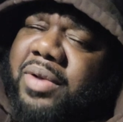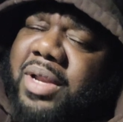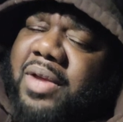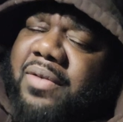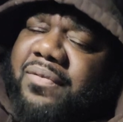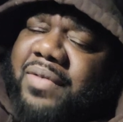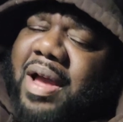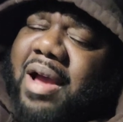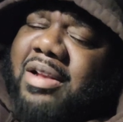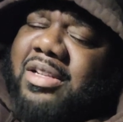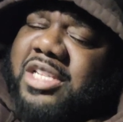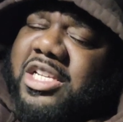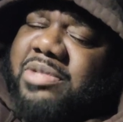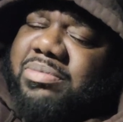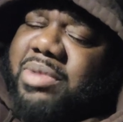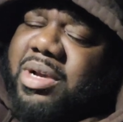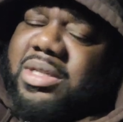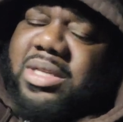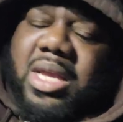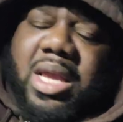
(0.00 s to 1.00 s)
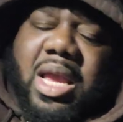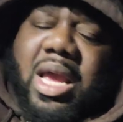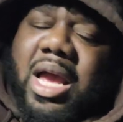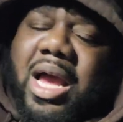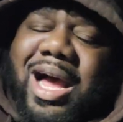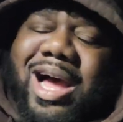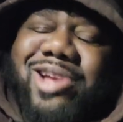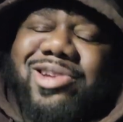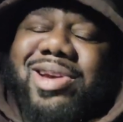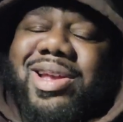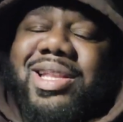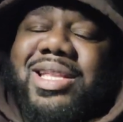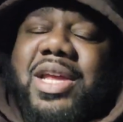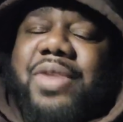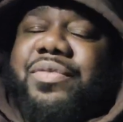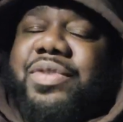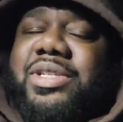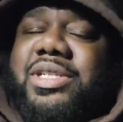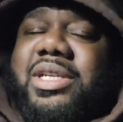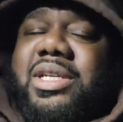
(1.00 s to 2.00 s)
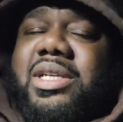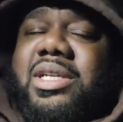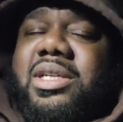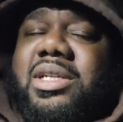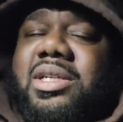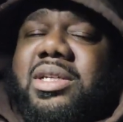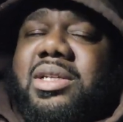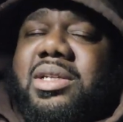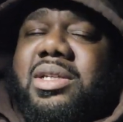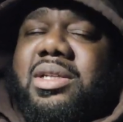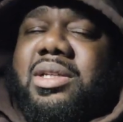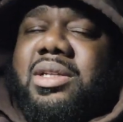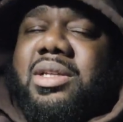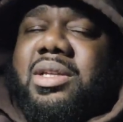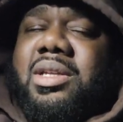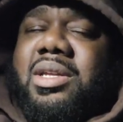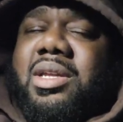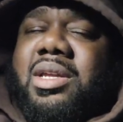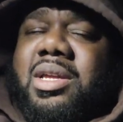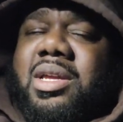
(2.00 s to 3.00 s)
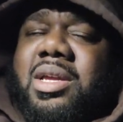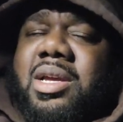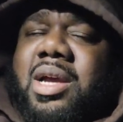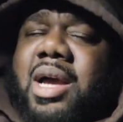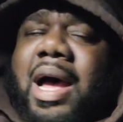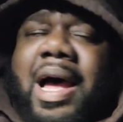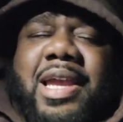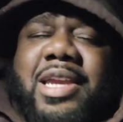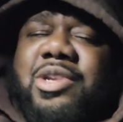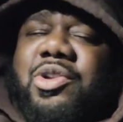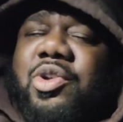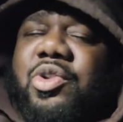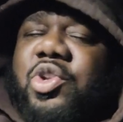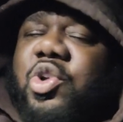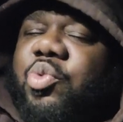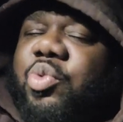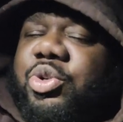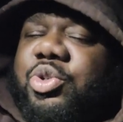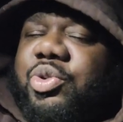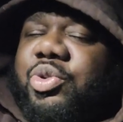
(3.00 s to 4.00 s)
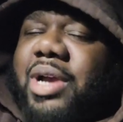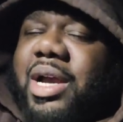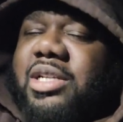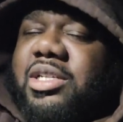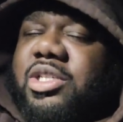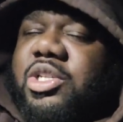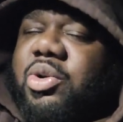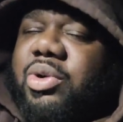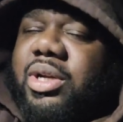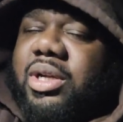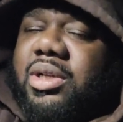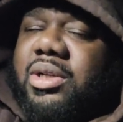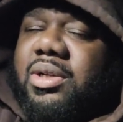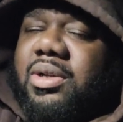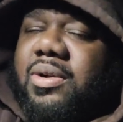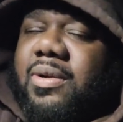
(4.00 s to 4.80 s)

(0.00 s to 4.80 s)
for like 5 or 6 months. How you had a deficit? How you don't know what you guys are doing?